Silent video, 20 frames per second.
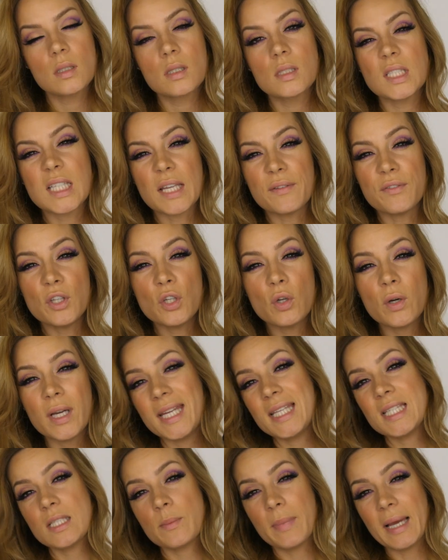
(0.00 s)
So if you're not
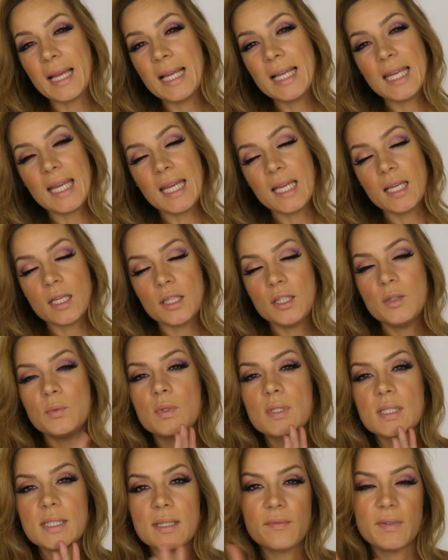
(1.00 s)
into baking and you
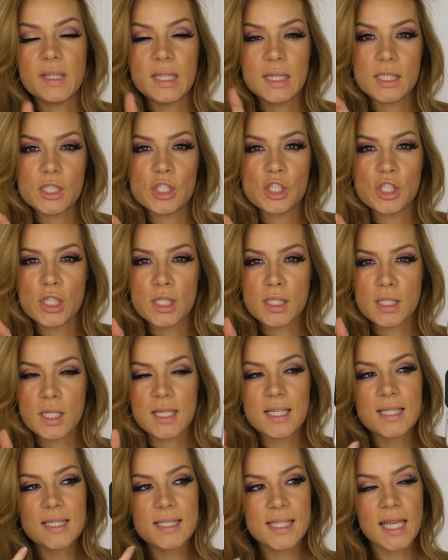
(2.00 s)
want something that's just
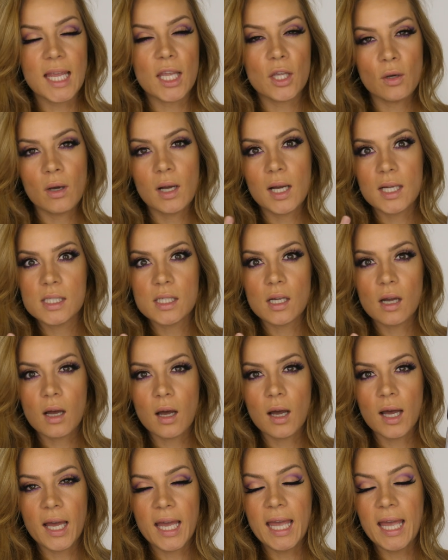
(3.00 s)
going to set your under
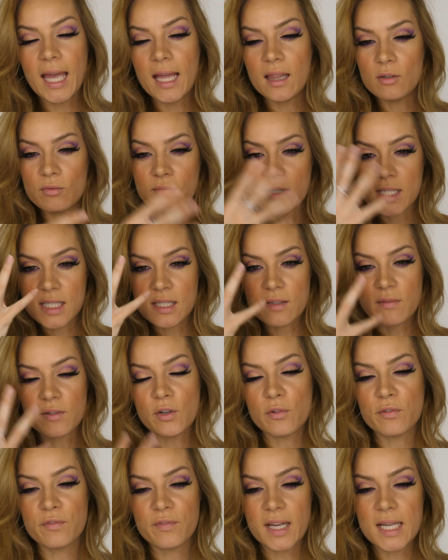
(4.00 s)
eye and the rest of
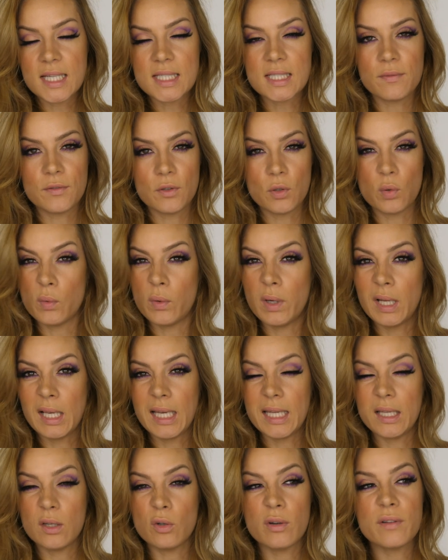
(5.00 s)
your face if you're
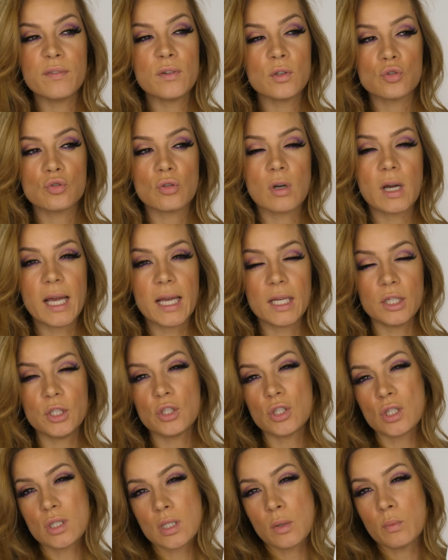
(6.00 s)
oily, or if you're dry and
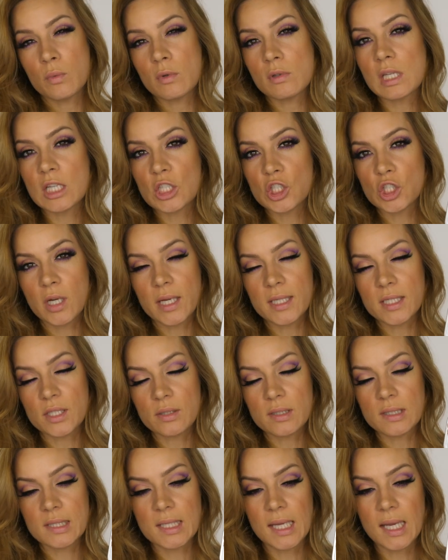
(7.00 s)
you just don't want that shine to
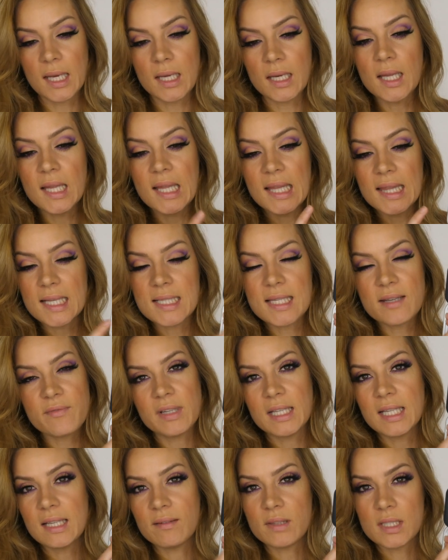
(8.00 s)
your skin, then
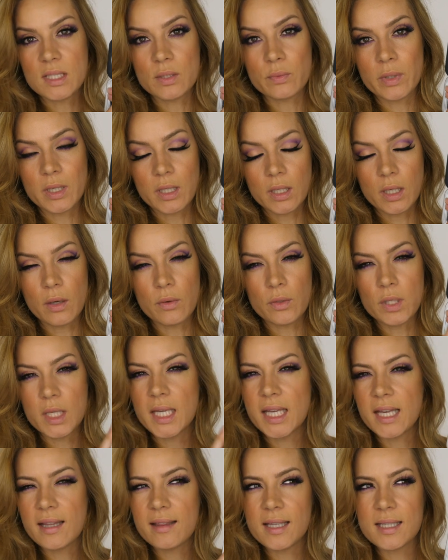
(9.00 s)
definitely give this one a go. You
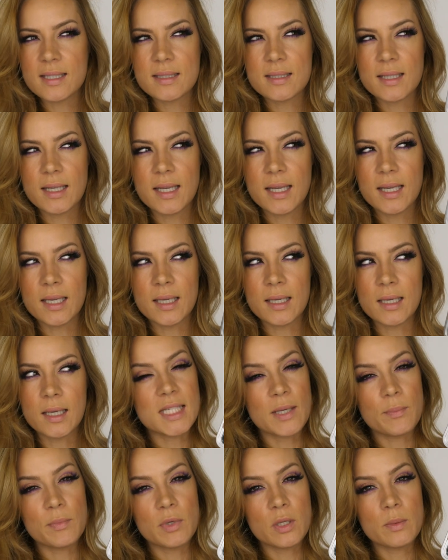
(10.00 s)
can get this in
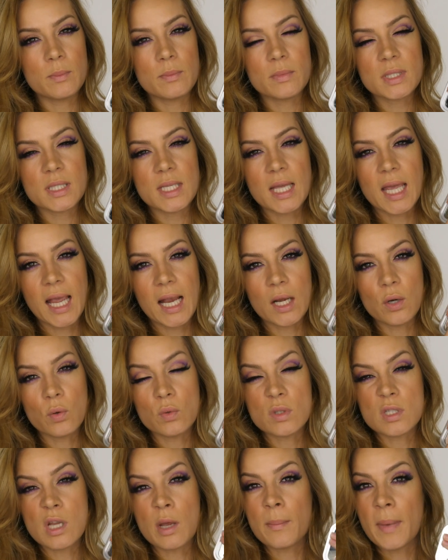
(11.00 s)
Debenhams and
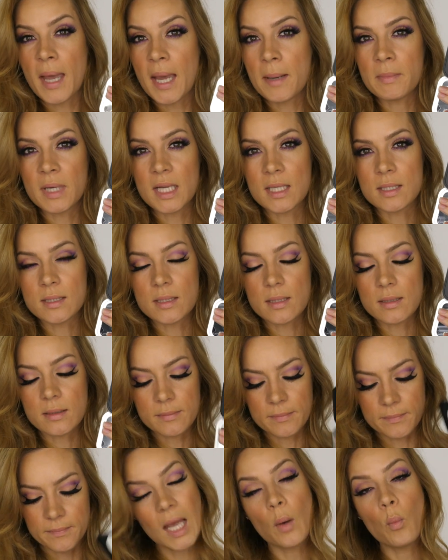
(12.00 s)
also Pam
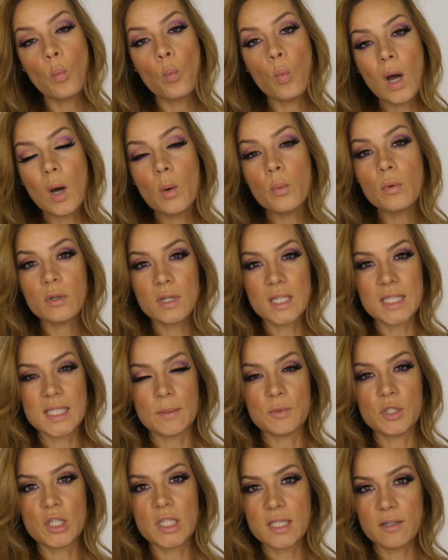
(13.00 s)
London. And while we're on the
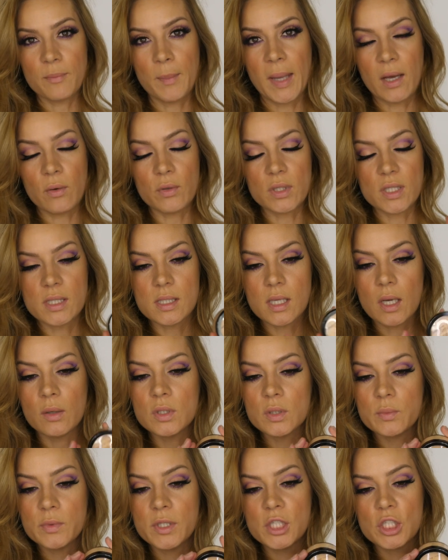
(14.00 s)
subject of powders, I
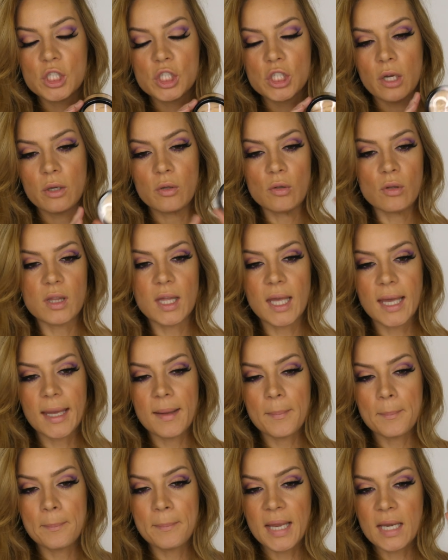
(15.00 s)
also wanted to show you that
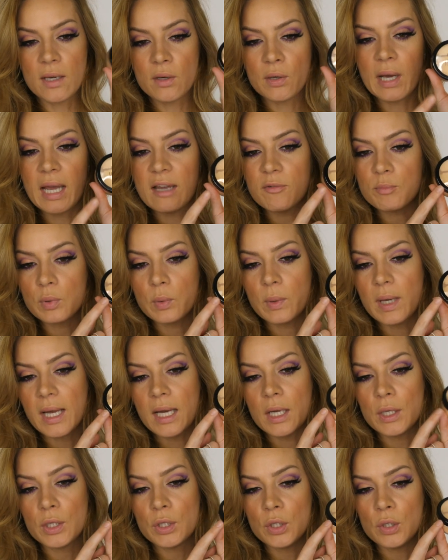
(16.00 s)
Ben and I have brought
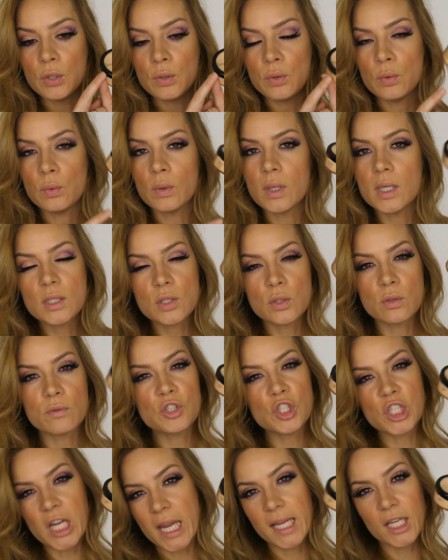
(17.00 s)
out a new sort of
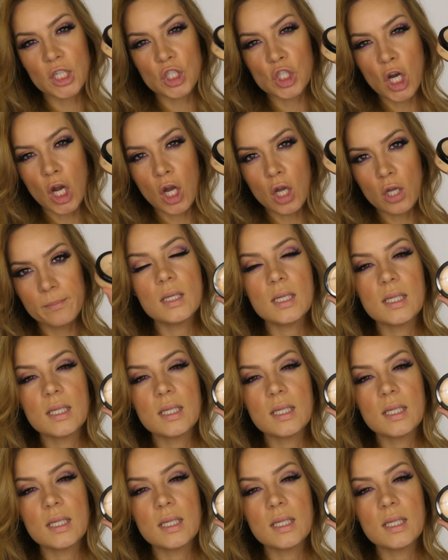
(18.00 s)
shake jar.